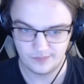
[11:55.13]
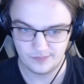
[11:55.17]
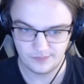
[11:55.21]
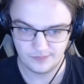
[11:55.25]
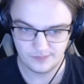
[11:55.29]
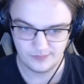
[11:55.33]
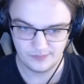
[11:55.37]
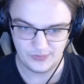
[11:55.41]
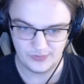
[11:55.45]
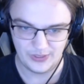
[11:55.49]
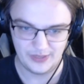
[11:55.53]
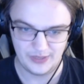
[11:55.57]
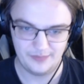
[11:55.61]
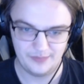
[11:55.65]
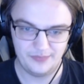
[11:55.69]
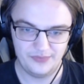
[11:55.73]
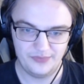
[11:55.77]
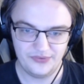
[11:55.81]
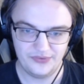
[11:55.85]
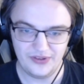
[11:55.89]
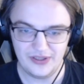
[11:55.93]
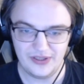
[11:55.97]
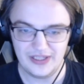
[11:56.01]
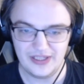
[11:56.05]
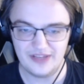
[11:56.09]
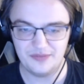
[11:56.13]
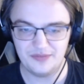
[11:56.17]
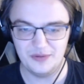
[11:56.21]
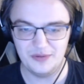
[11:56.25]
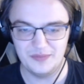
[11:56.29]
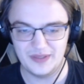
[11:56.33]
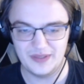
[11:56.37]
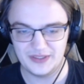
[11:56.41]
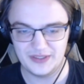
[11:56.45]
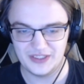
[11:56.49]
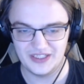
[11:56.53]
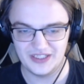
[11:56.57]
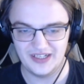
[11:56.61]
Yeah, so let's move
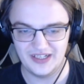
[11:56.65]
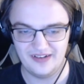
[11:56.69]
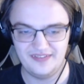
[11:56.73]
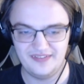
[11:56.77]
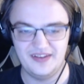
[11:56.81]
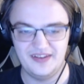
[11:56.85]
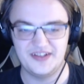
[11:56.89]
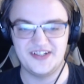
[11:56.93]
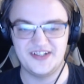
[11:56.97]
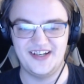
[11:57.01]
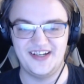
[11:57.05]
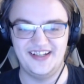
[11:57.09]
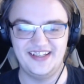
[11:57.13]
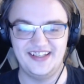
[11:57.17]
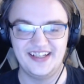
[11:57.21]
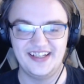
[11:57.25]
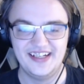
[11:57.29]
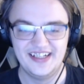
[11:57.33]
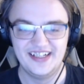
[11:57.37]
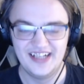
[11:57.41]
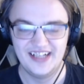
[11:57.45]
on to the next section.